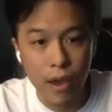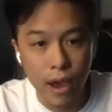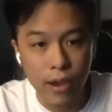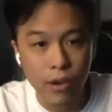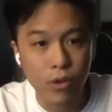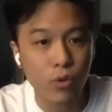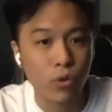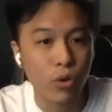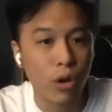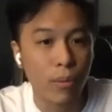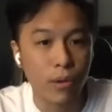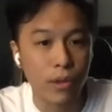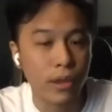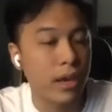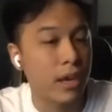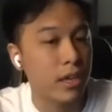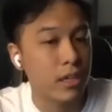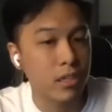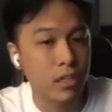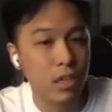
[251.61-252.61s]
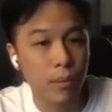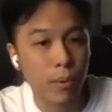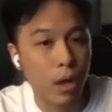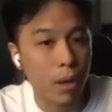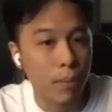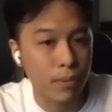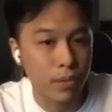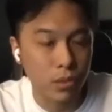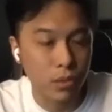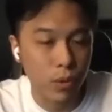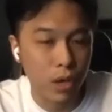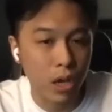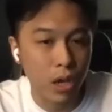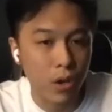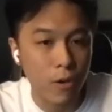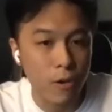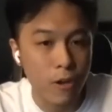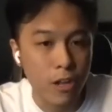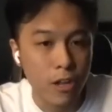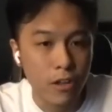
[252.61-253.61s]
I grew up on 90s hip hop as
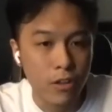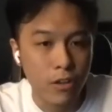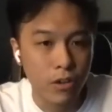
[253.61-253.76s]
well.